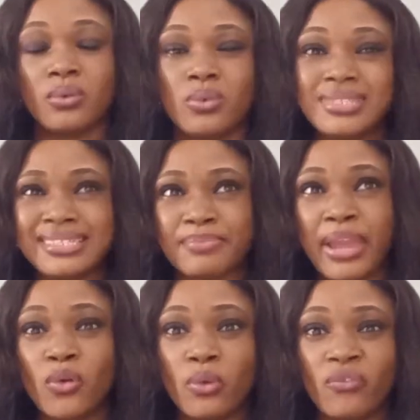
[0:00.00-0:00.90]
What is
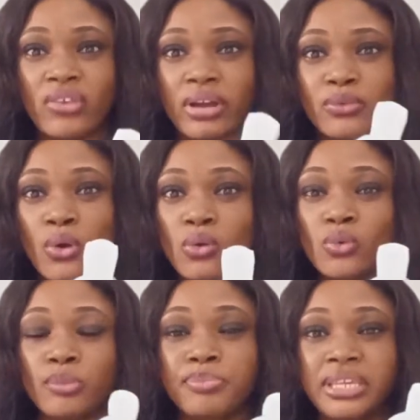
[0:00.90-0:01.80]
my
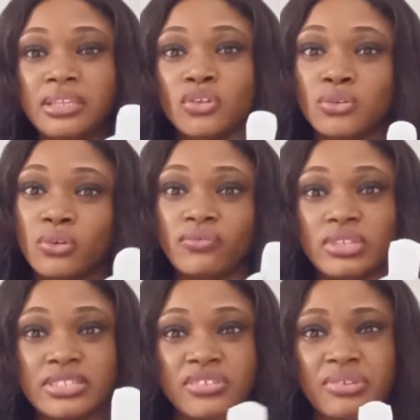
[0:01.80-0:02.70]
overall opinion of this